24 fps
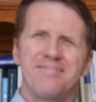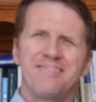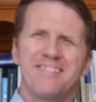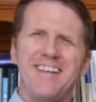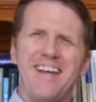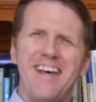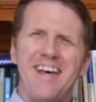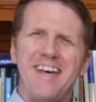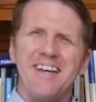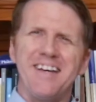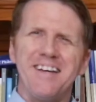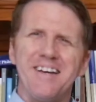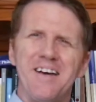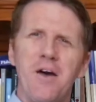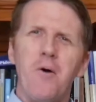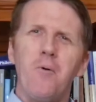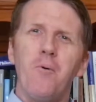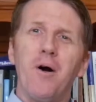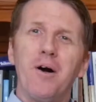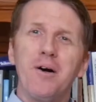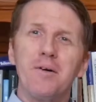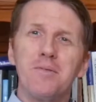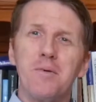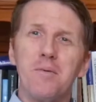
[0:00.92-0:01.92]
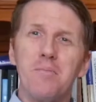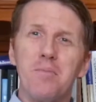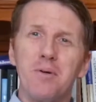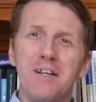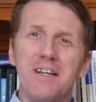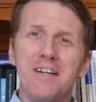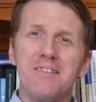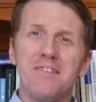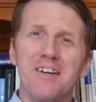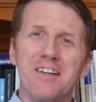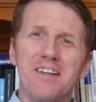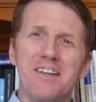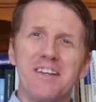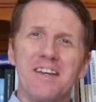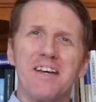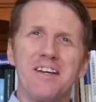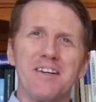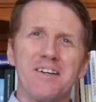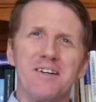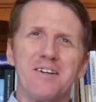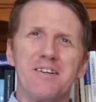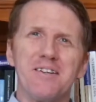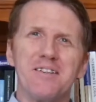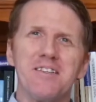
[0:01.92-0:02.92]
Hey, welcome to Believing
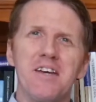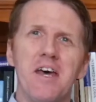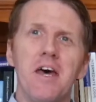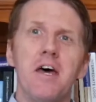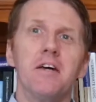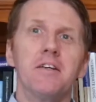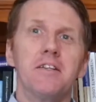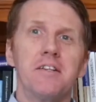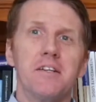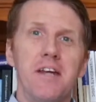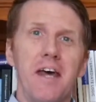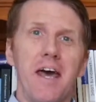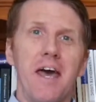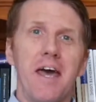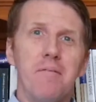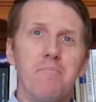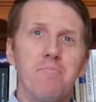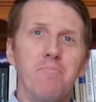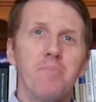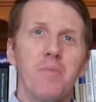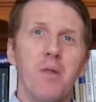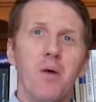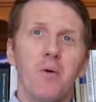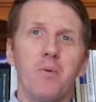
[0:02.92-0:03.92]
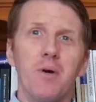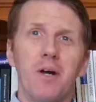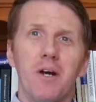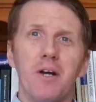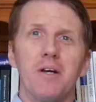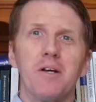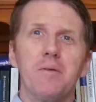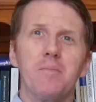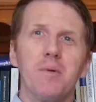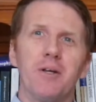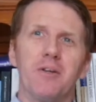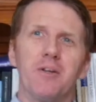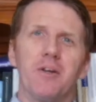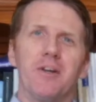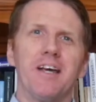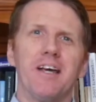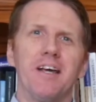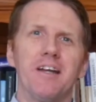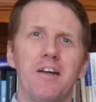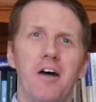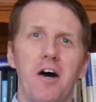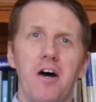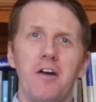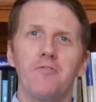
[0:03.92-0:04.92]
Thinkers. Today, we're going to be
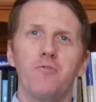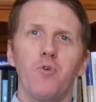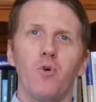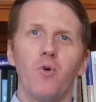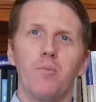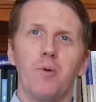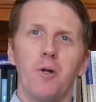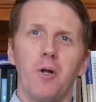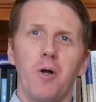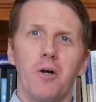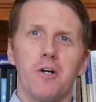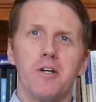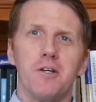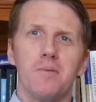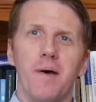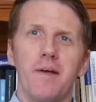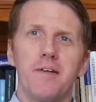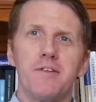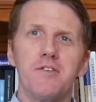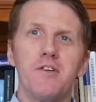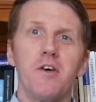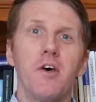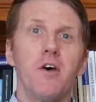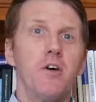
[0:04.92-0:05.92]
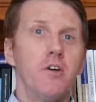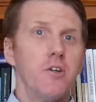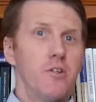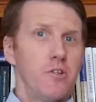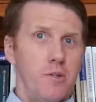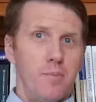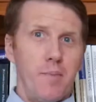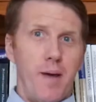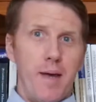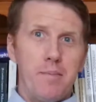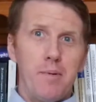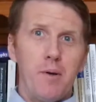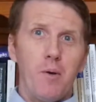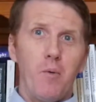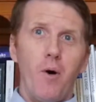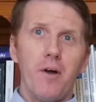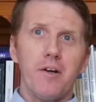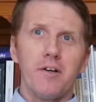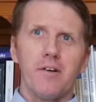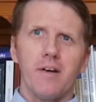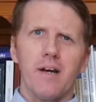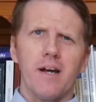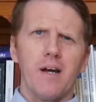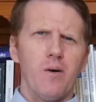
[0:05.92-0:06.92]
looking at non-formal arguments. You may be
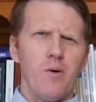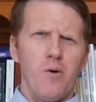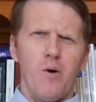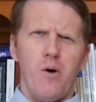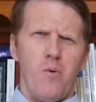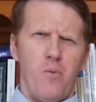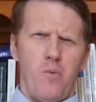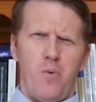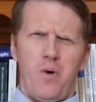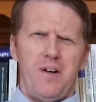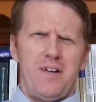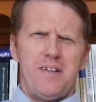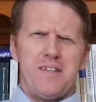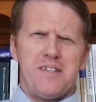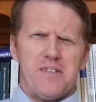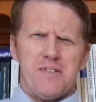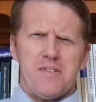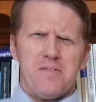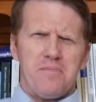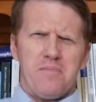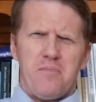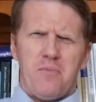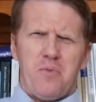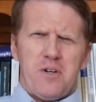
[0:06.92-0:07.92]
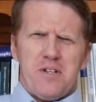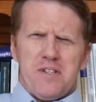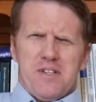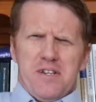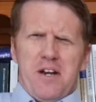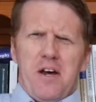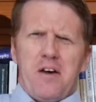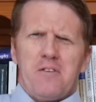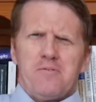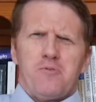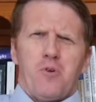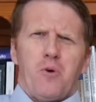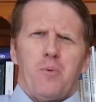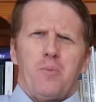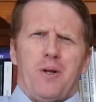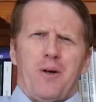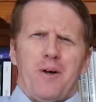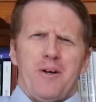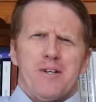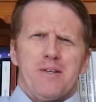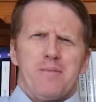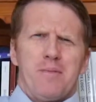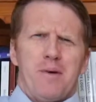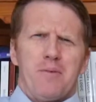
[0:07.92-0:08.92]
wondering, what is a non-formal
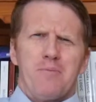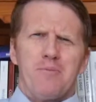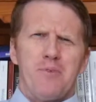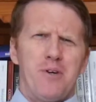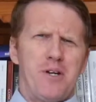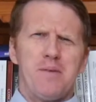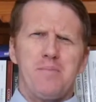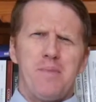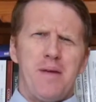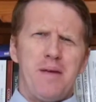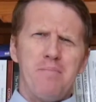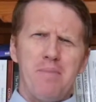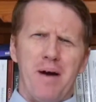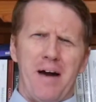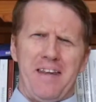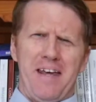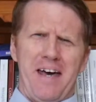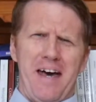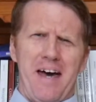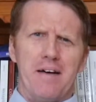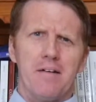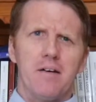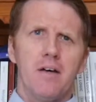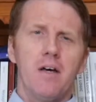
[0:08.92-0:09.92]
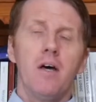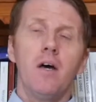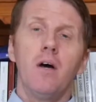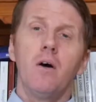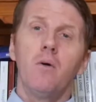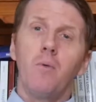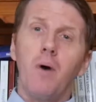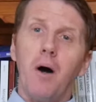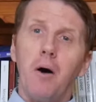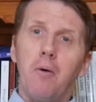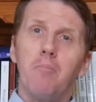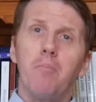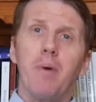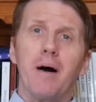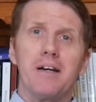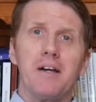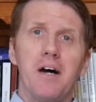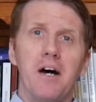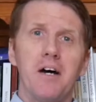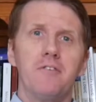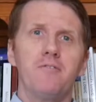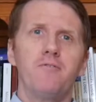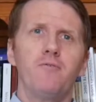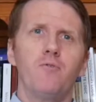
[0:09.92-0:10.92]
argument? What do you mean by that? Well, by
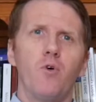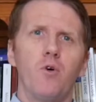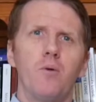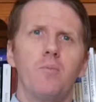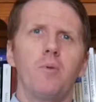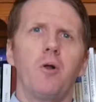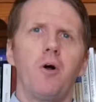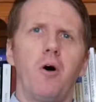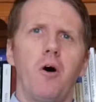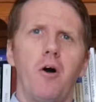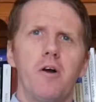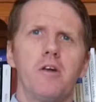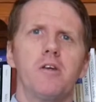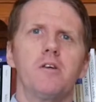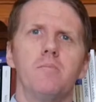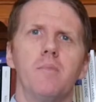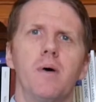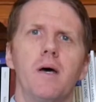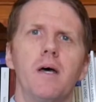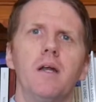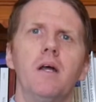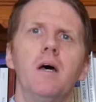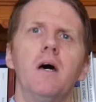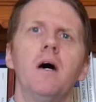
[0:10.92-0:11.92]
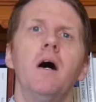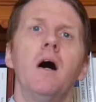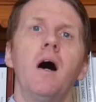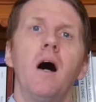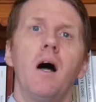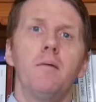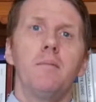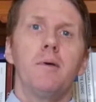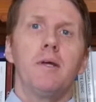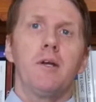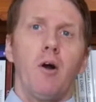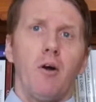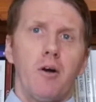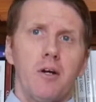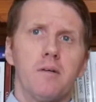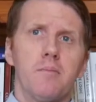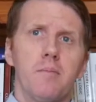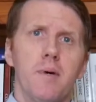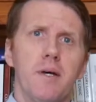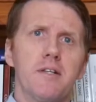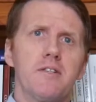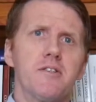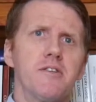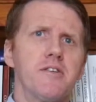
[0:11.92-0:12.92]
non-formal argument, I mean
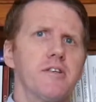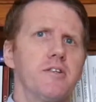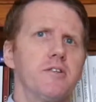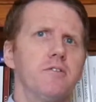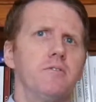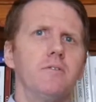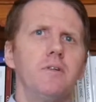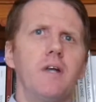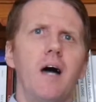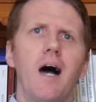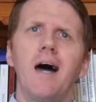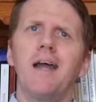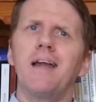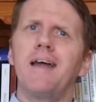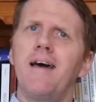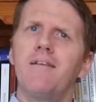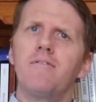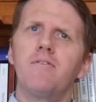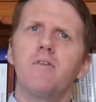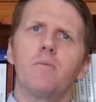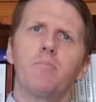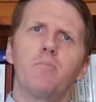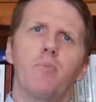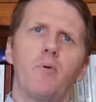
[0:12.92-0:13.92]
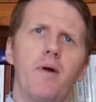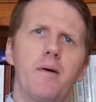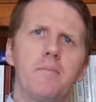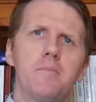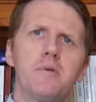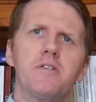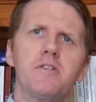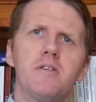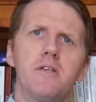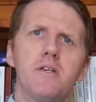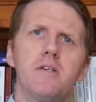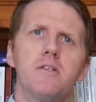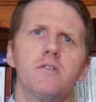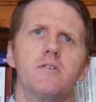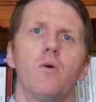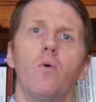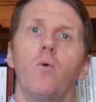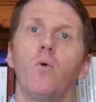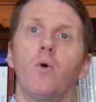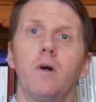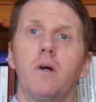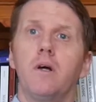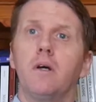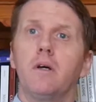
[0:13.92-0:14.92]
arguments that do not have their premises
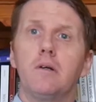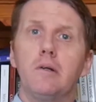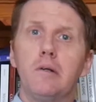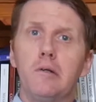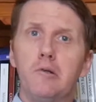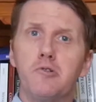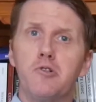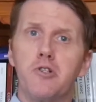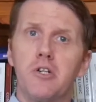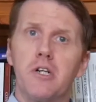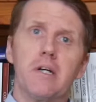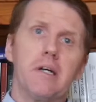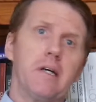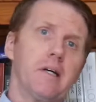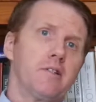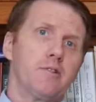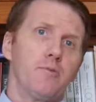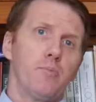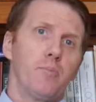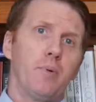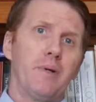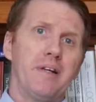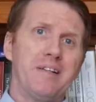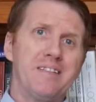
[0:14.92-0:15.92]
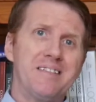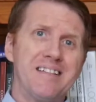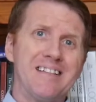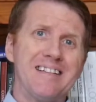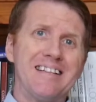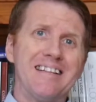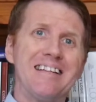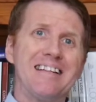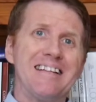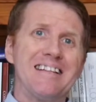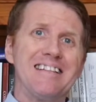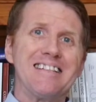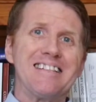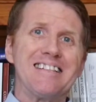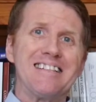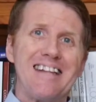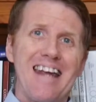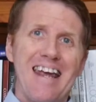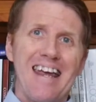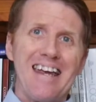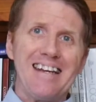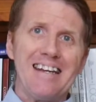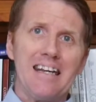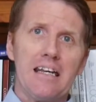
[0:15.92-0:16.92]
or conclusion explicitly
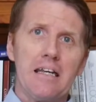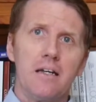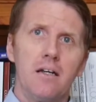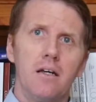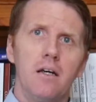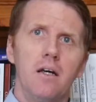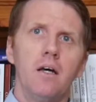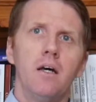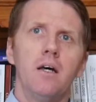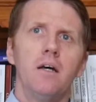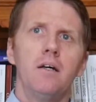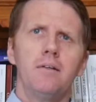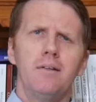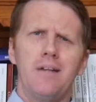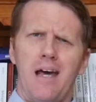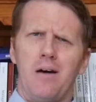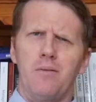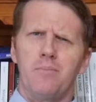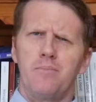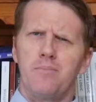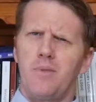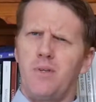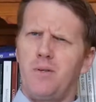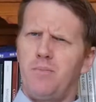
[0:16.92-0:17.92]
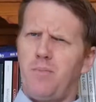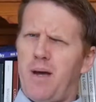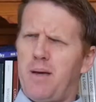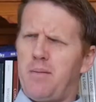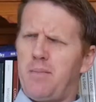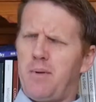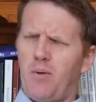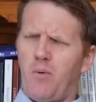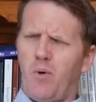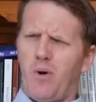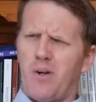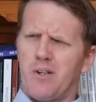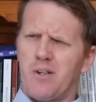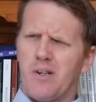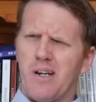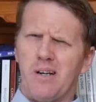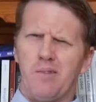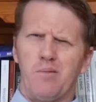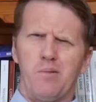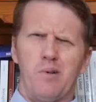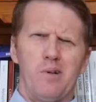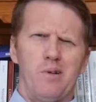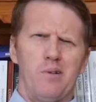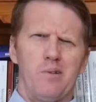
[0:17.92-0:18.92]
stated. Now, you might be
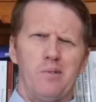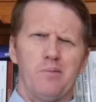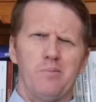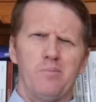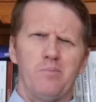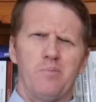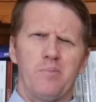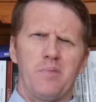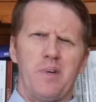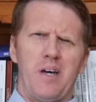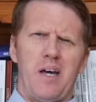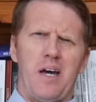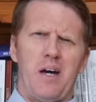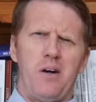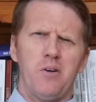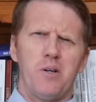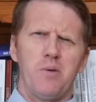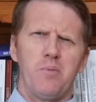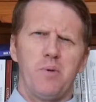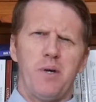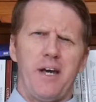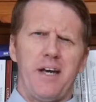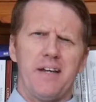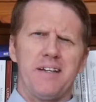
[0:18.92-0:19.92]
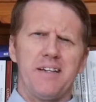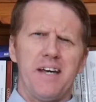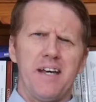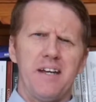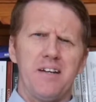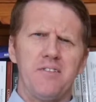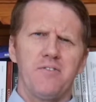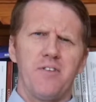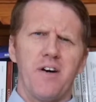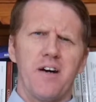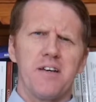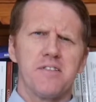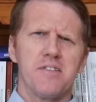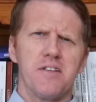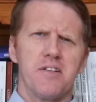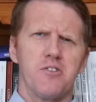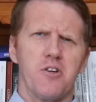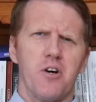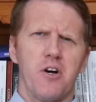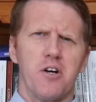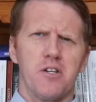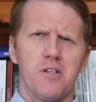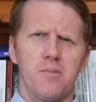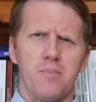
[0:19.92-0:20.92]
wondering, well, how can we identify such
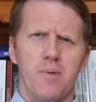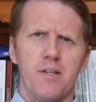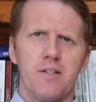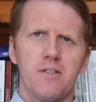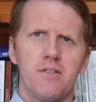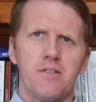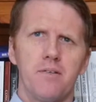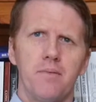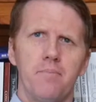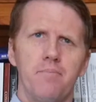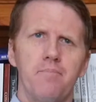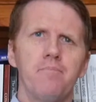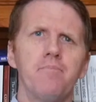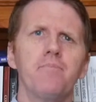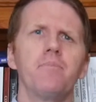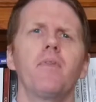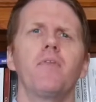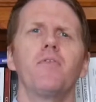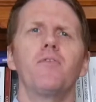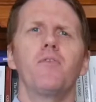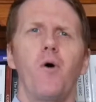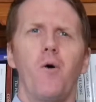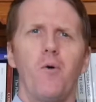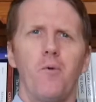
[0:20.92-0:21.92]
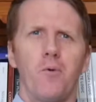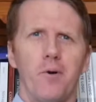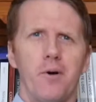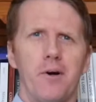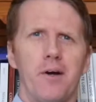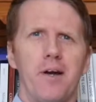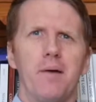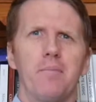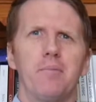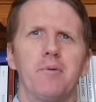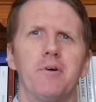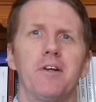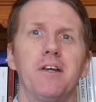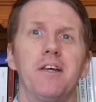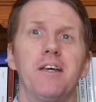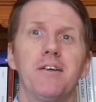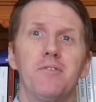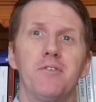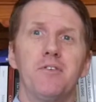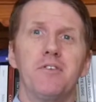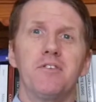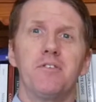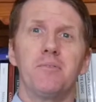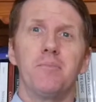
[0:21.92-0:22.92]
arguments? Don't worry, I'm going to
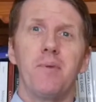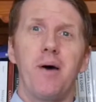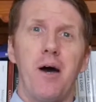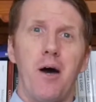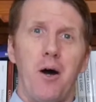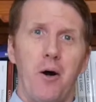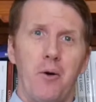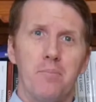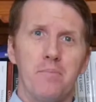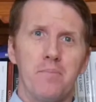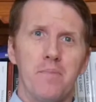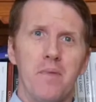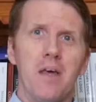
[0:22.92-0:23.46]
give you some help.